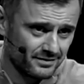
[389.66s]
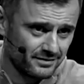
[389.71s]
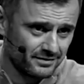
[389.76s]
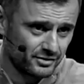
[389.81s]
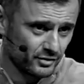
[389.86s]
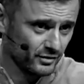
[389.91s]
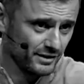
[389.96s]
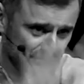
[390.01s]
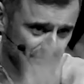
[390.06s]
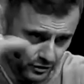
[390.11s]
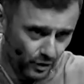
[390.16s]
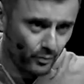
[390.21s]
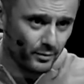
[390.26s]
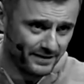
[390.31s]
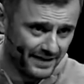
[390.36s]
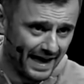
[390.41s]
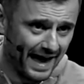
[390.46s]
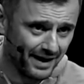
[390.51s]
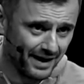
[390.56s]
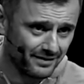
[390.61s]
So let's start
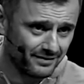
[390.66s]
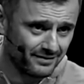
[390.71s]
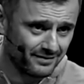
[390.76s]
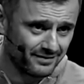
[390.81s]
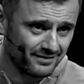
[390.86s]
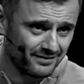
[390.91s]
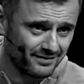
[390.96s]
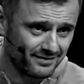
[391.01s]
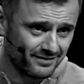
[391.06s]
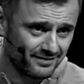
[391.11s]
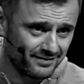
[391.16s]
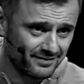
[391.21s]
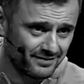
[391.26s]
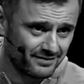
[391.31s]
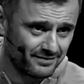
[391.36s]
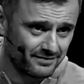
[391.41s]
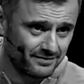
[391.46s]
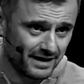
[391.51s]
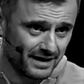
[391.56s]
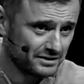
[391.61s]
with that.
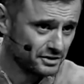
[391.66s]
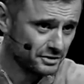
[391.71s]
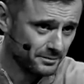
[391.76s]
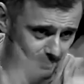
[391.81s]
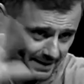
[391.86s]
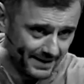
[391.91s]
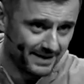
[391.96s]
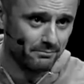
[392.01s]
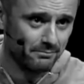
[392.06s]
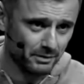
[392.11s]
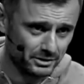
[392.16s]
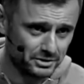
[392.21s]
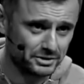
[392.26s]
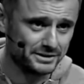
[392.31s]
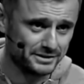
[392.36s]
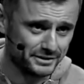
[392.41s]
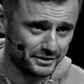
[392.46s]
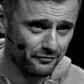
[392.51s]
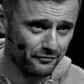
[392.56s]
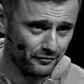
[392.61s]
That should make it much
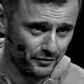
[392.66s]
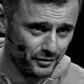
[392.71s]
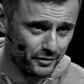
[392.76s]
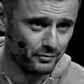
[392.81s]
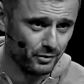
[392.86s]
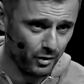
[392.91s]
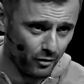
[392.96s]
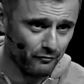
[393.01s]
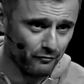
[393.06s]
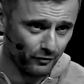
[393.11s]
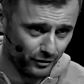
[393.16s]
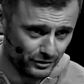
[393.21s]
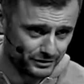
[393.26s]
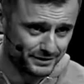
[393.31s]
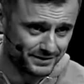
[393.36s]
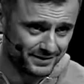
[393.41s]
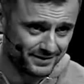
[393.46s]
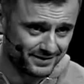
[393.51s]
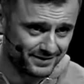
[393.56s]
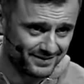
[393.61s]
easier for you to go
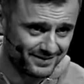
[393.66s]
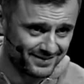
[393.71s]
first.